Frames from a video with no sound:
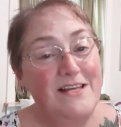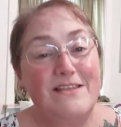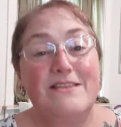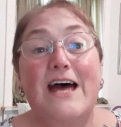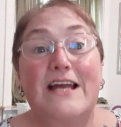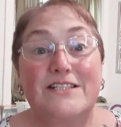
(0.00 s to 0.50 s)

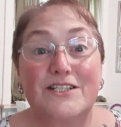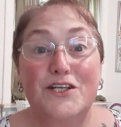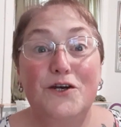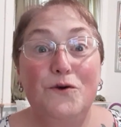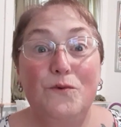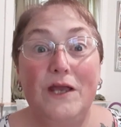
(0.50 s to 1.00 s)
That's
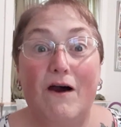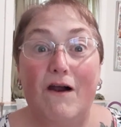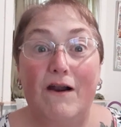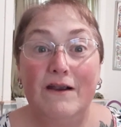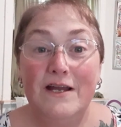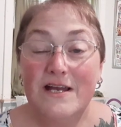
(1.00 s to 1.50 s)
just who we
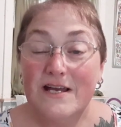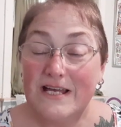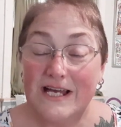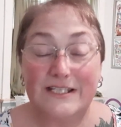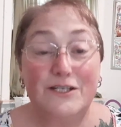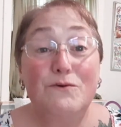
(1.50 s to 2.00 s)
are.
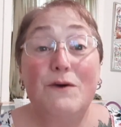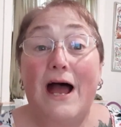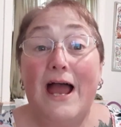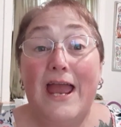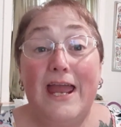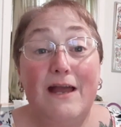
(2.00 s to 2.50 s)
That's who
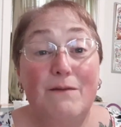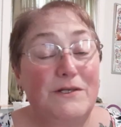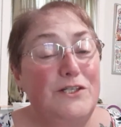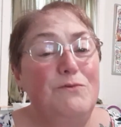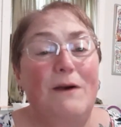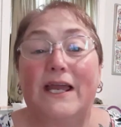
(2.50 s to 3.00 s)
I am.
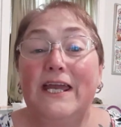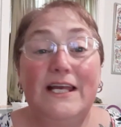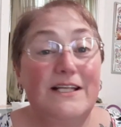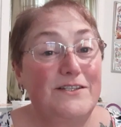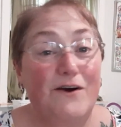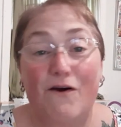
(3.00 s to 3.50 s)
That's who my
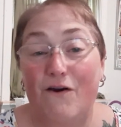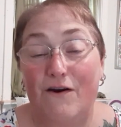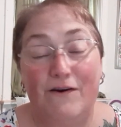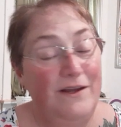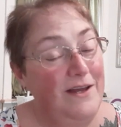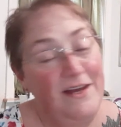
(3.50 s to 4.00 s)
kids
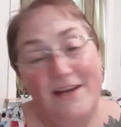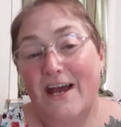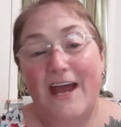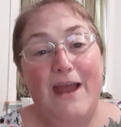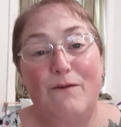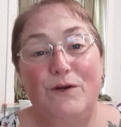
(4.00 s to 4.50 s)
are.
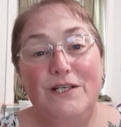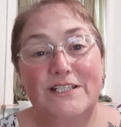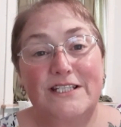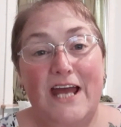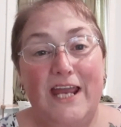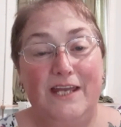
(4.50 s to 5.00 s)
And we
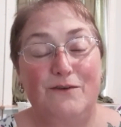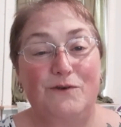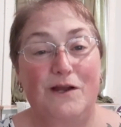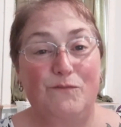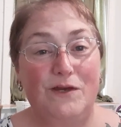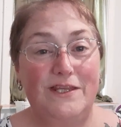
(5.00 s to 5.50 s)
just take it
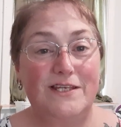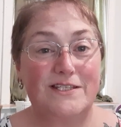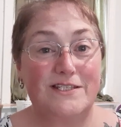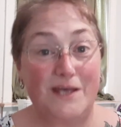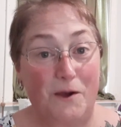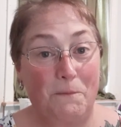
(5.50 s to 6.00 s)
and run with
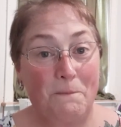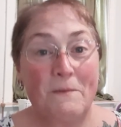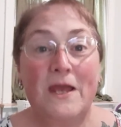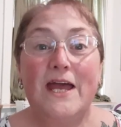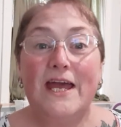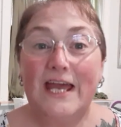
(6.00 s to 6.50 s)
it. So
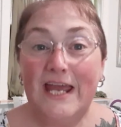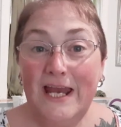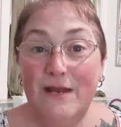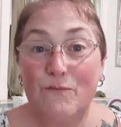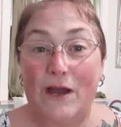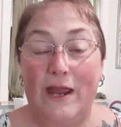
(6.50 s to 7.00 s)

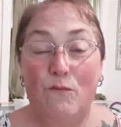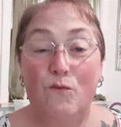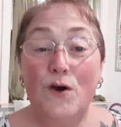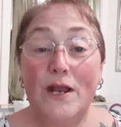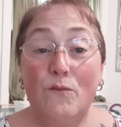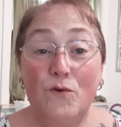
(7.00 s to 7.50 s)
anyway,
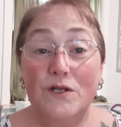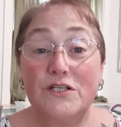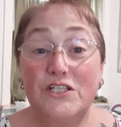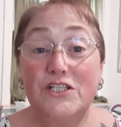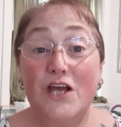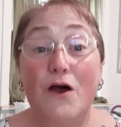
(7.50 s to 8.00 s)
what I want
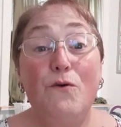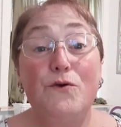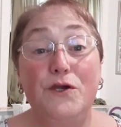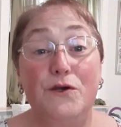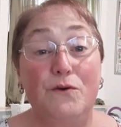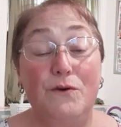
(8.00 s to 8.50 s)
to show
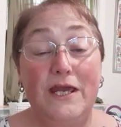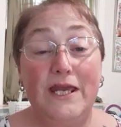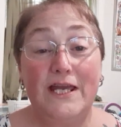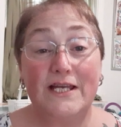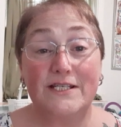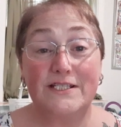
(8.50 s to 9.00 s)
you
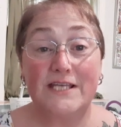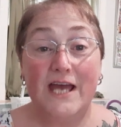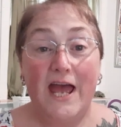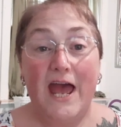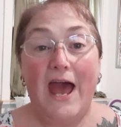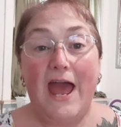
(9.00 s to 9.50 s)
is
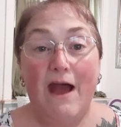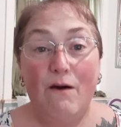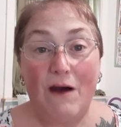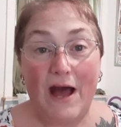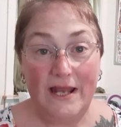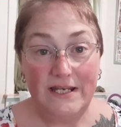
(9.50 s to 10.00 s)

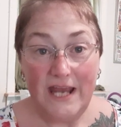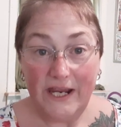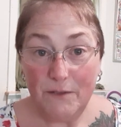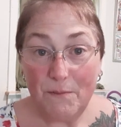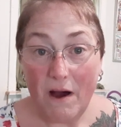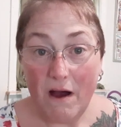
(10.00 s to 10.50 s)
how I
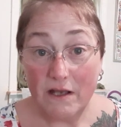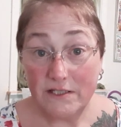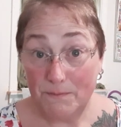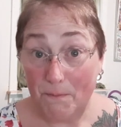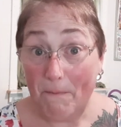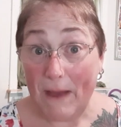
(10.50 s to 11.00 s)

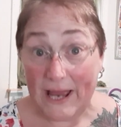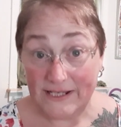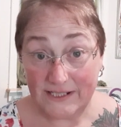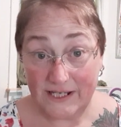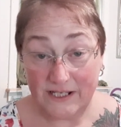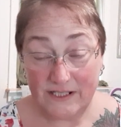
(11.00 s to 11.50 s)
decoupage
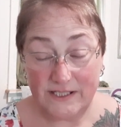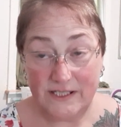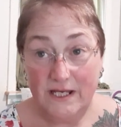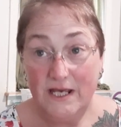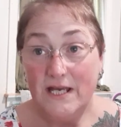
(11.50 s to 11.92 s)
baskets.